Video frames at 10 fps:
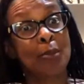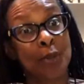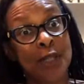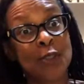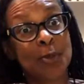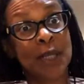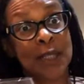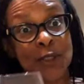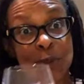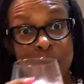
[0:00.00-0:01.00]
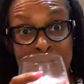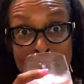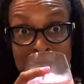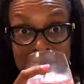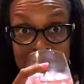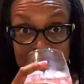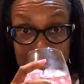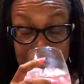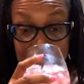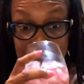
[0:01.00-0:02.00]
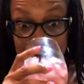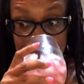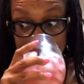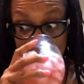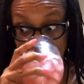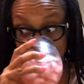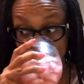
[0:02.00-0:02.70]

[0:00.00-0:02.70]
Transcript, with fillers: brunch punch how about that um.